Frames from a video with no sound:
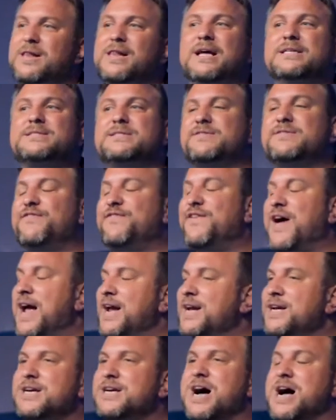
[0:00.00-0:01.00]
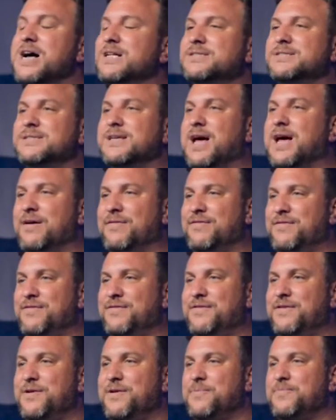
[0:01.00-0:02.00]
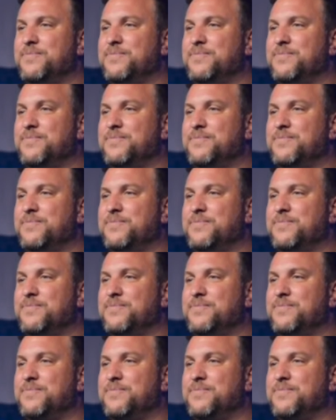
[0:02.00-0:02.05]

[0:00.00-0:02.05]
let's find God's love